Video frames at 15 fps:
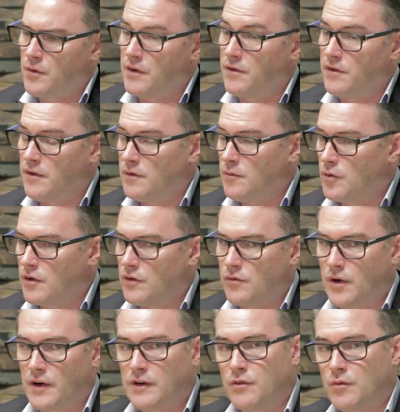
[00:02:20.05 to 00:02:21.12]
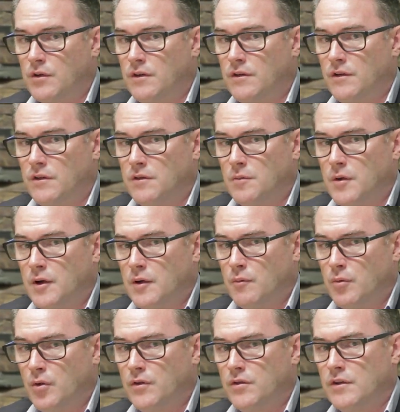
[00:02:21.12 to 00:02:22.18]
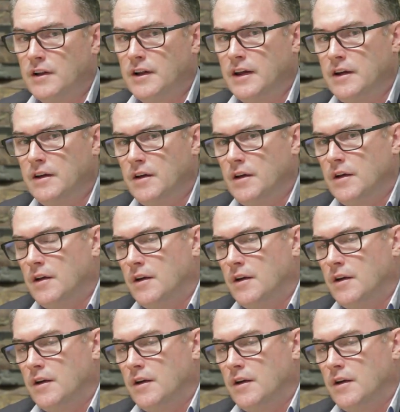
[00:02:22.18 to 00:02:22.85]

criticism, constructive criticism, personally.